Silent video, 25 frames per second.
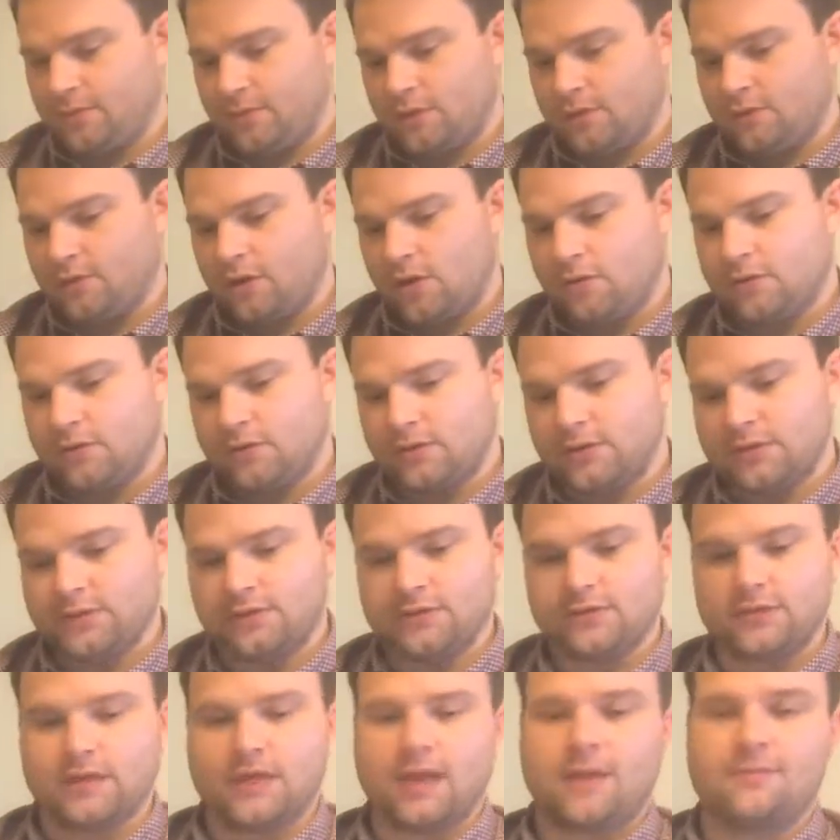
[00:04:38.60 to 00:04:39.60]
You know that this
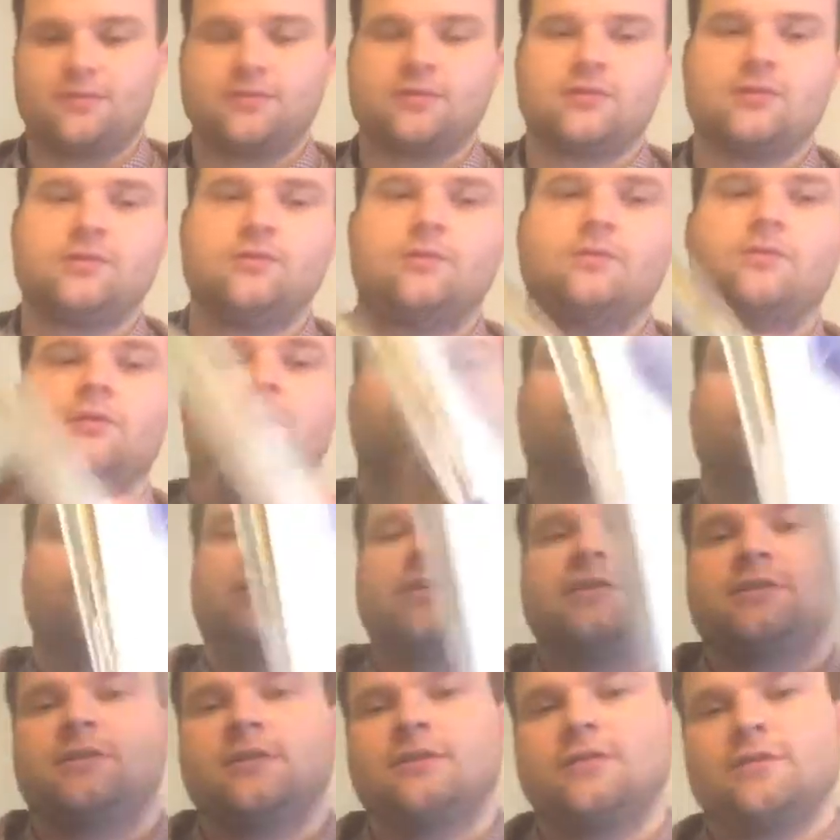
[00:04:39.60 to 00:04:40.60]
is the Capitol
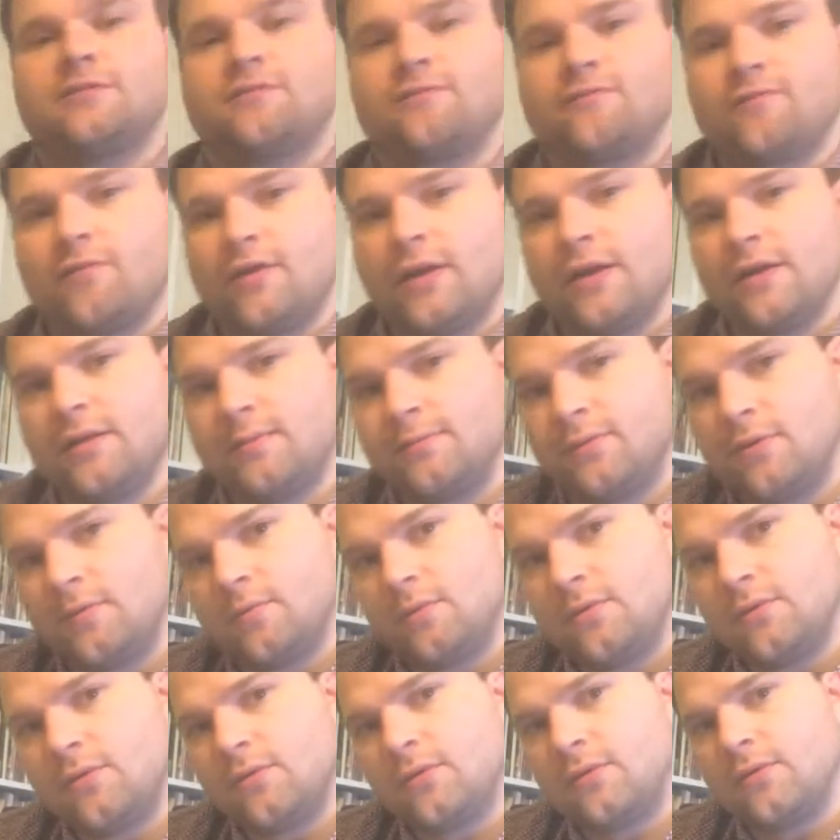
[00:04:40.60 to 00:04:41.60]
pressing because right in the bottom
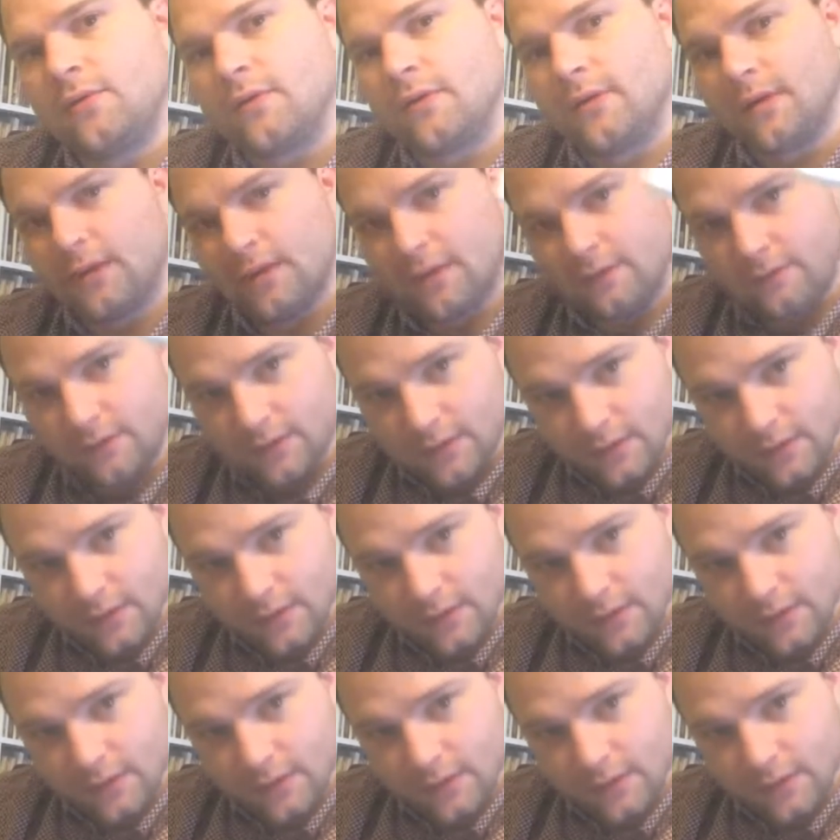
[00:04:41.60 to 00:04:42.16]
corner there, if I